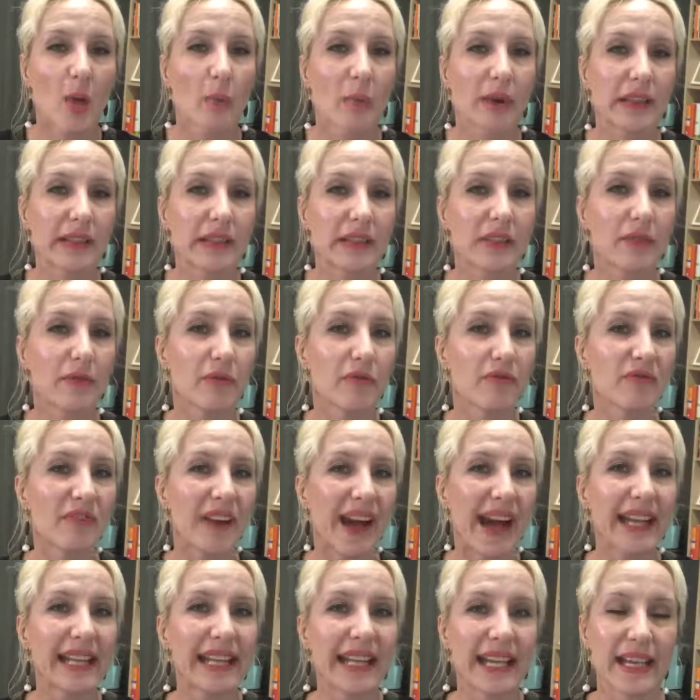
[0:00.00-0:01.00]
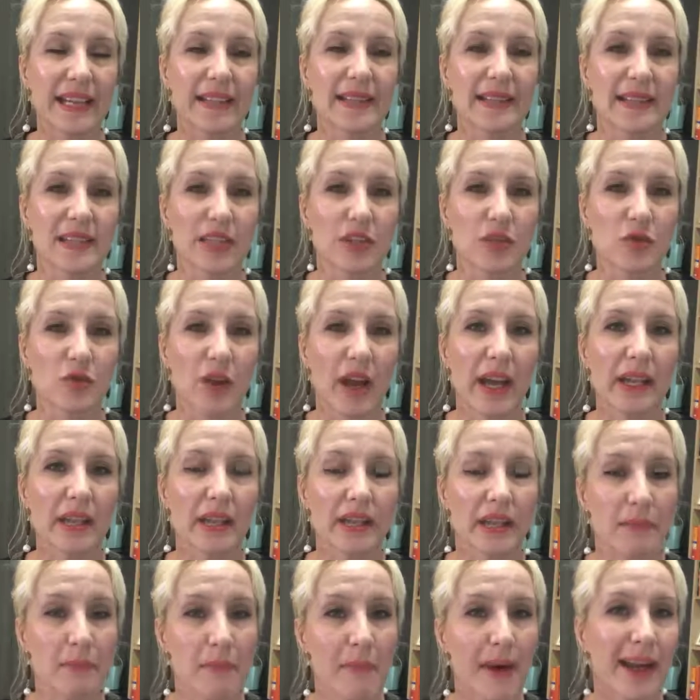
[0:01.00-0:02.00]
But finances,
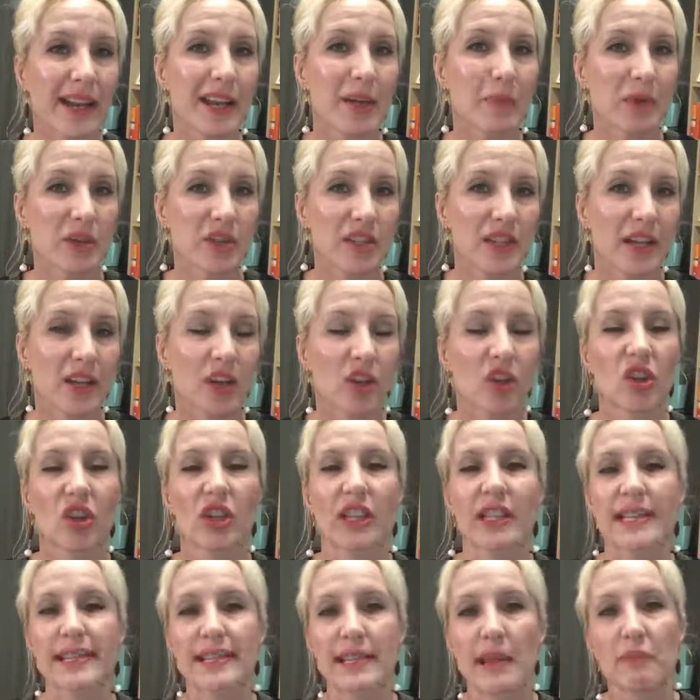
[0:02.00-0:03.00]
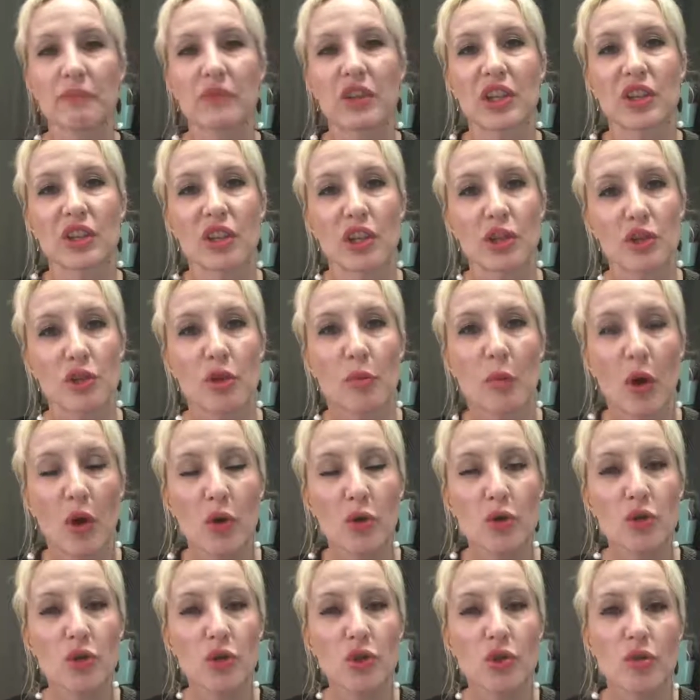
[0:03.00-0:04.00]
right, and money particularly, something that's
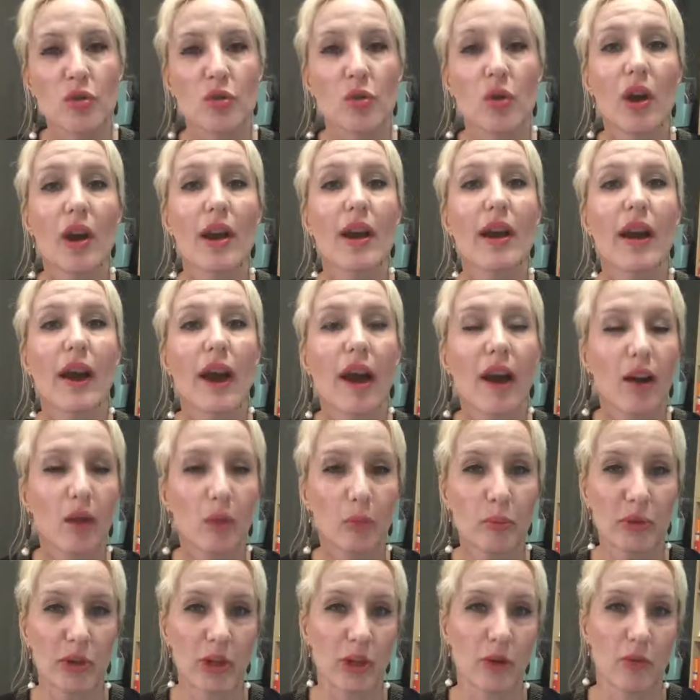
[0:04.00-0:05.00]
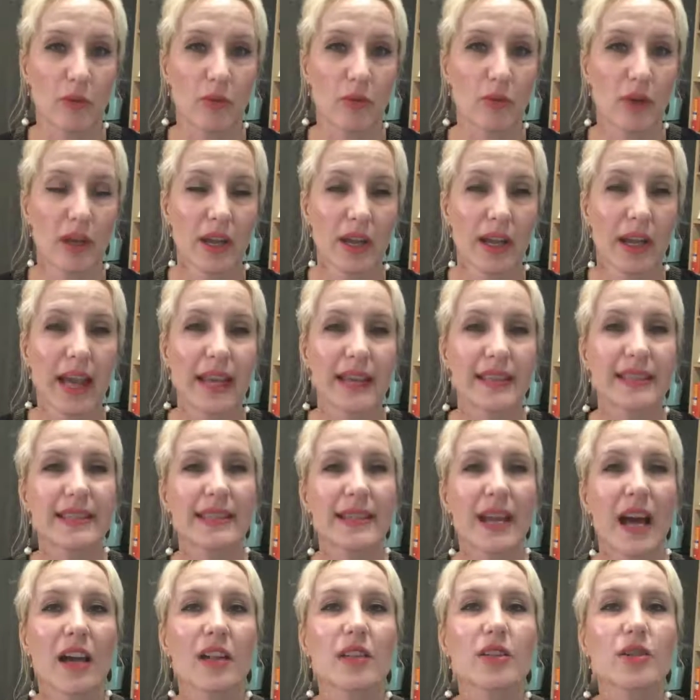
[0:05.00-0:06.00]
supposed to help you.
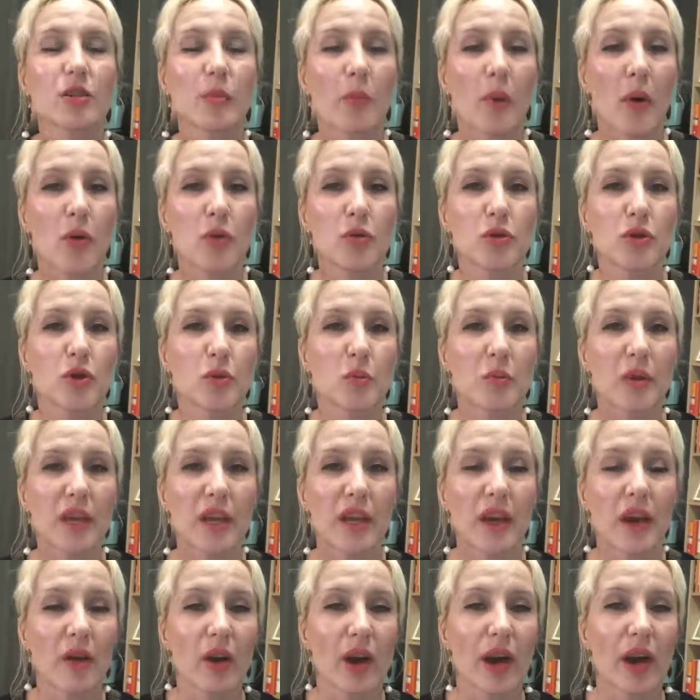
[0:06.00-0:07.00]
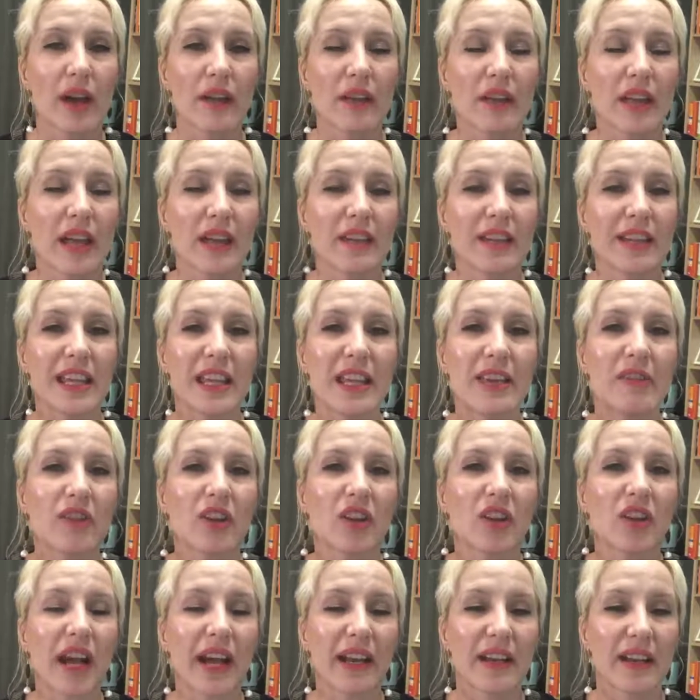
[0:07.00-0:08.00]
It's not supposed to be an
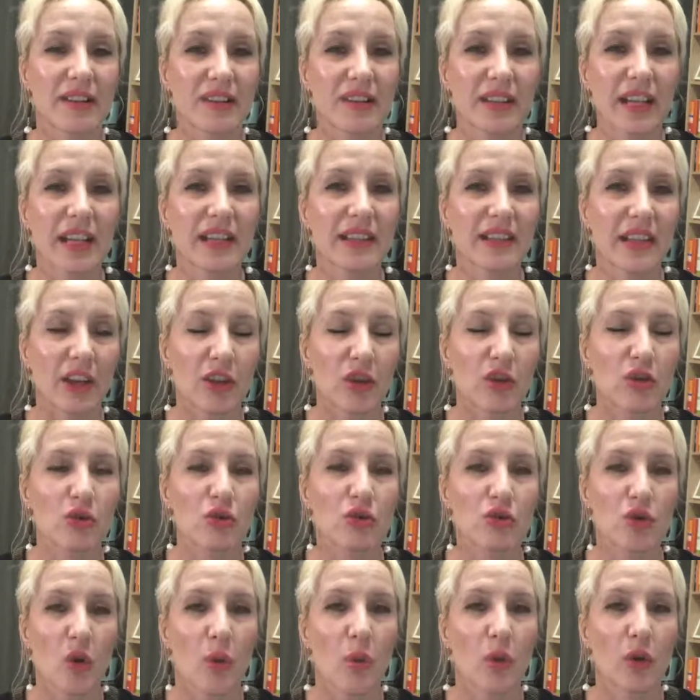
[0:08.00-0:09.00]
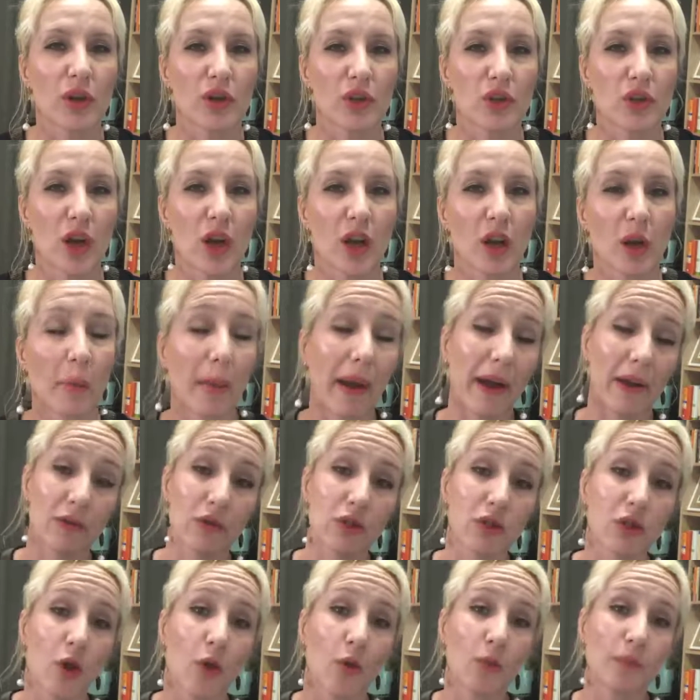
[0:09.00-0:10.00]
evil kind of thing that you don't want to talk
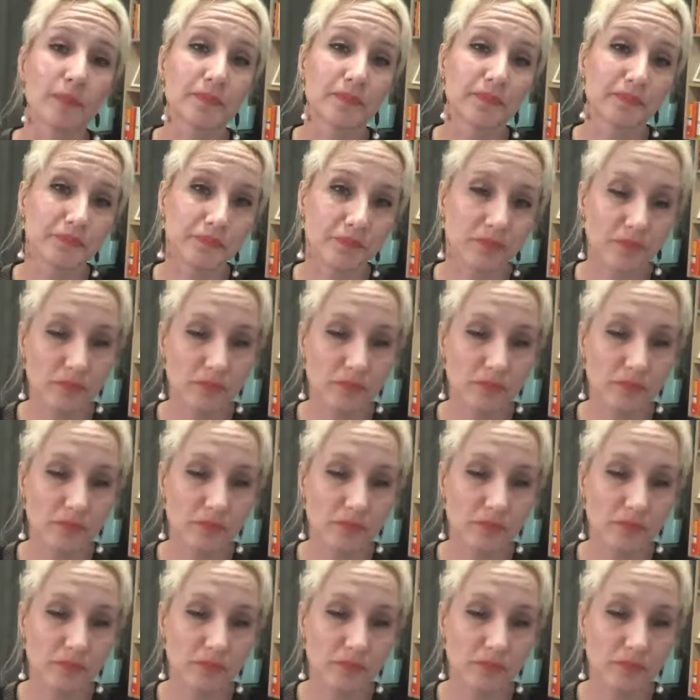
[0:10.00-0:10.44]
about. So